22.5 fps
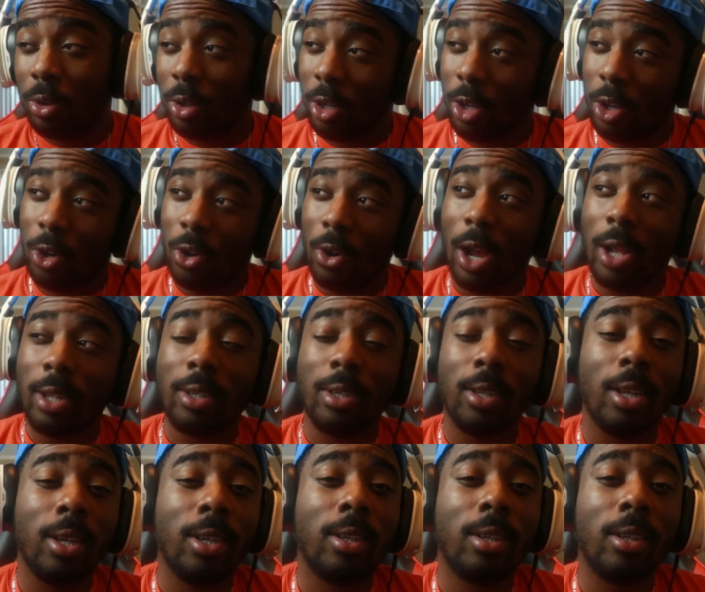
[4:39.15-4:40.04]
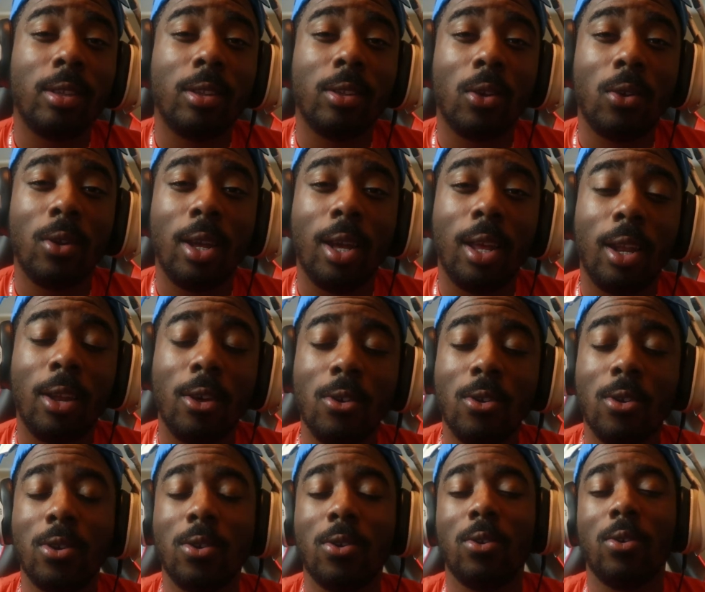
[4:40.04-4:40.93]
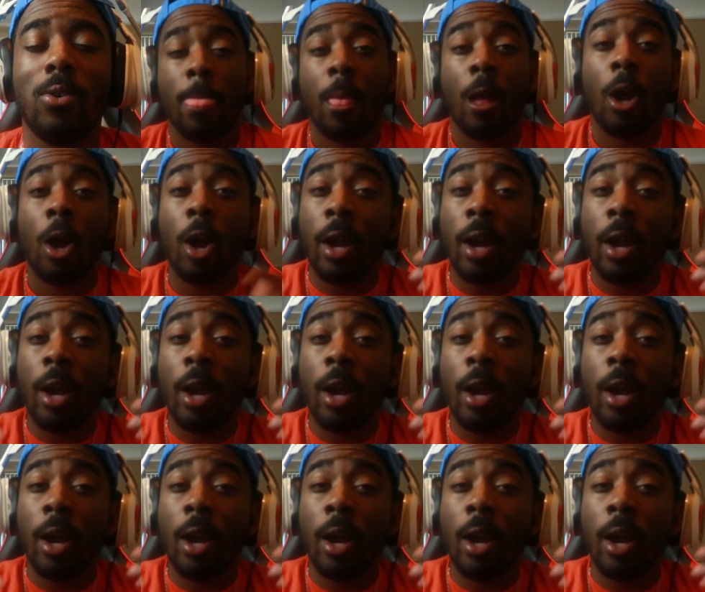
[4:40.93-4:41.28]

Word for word: So congratulations on that logo.